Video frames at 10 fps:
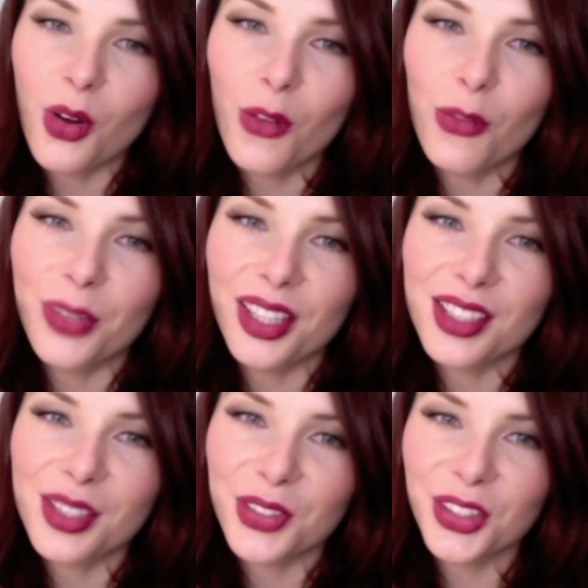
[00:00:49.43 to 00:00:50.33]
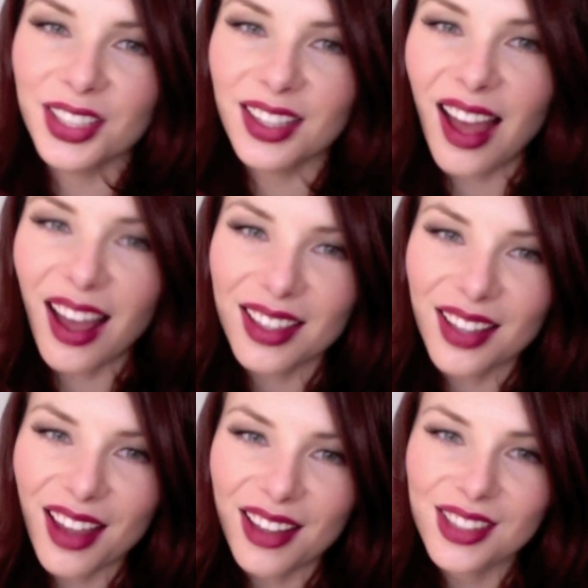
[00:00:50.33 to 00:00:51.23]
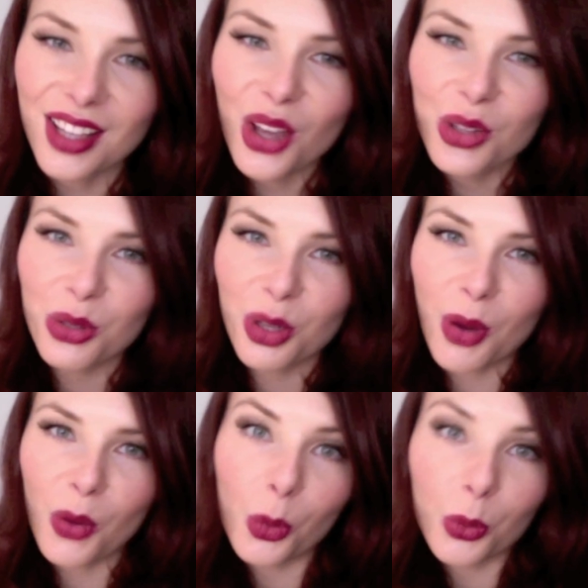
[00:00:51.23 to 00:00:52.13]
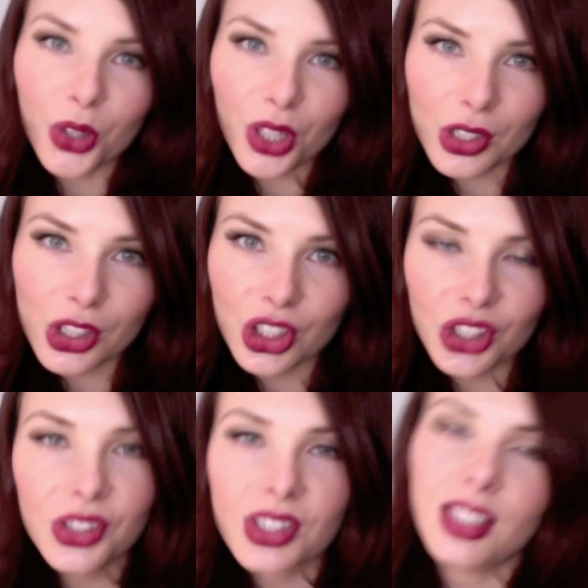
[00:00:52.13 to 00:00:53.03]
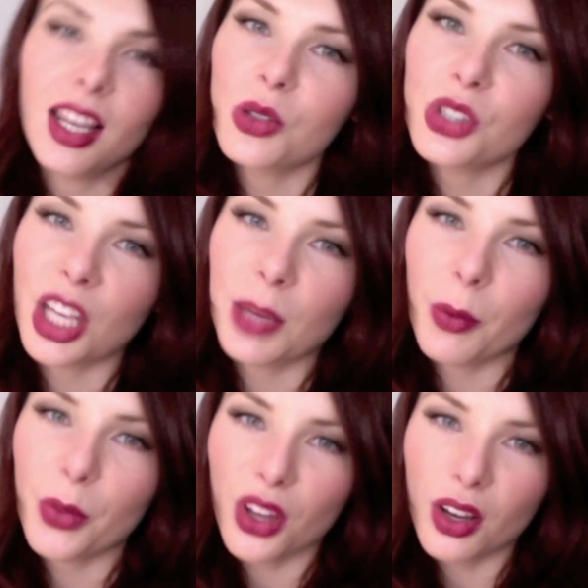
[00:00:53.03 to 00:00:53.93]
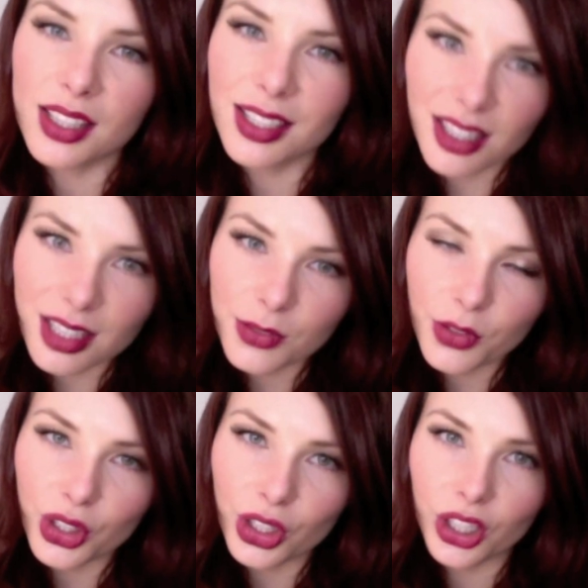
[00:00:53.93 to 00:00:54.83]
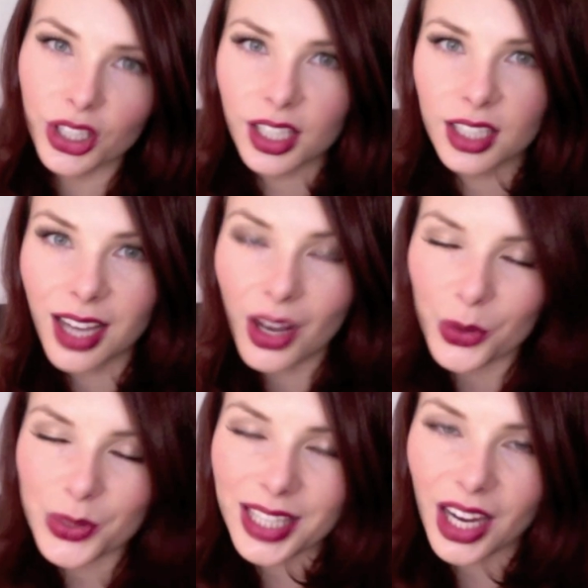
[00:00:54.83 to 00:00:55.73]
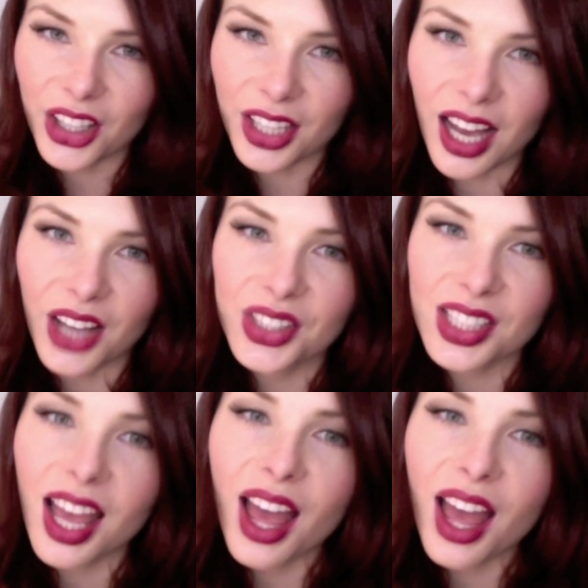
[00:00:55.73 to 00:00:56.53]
of me interviewing Lan and talking about what products she used and how she came up with the ideas for the look and how it was carried out.